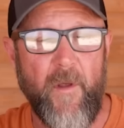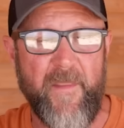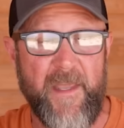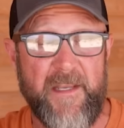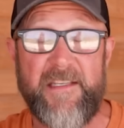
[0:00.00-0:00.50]

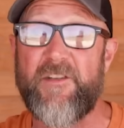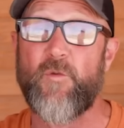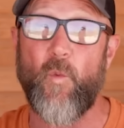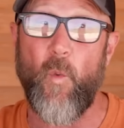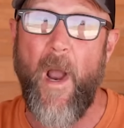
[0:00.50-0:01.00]
on this is
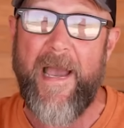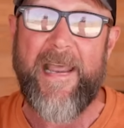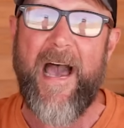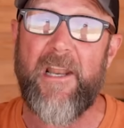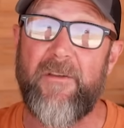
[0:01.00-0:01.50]
right
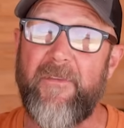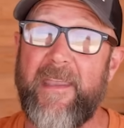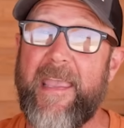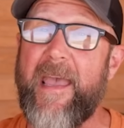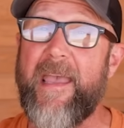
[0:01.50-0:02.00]
out of the
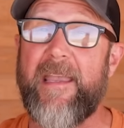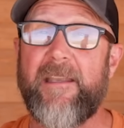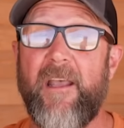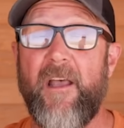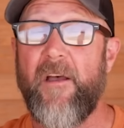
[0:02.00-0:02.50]

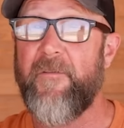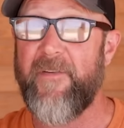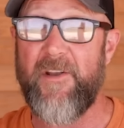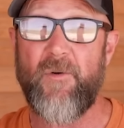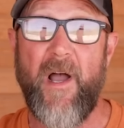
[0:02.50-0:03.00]
gate,
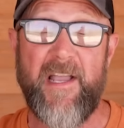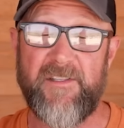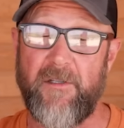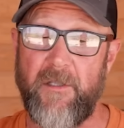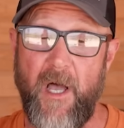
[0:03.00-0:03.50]
Federal
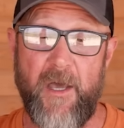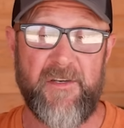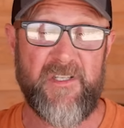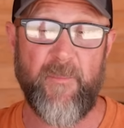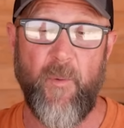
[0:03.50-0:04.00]
has a lot
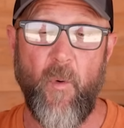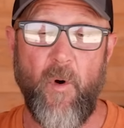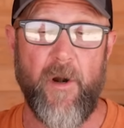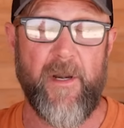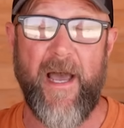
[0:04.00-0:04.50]
of support.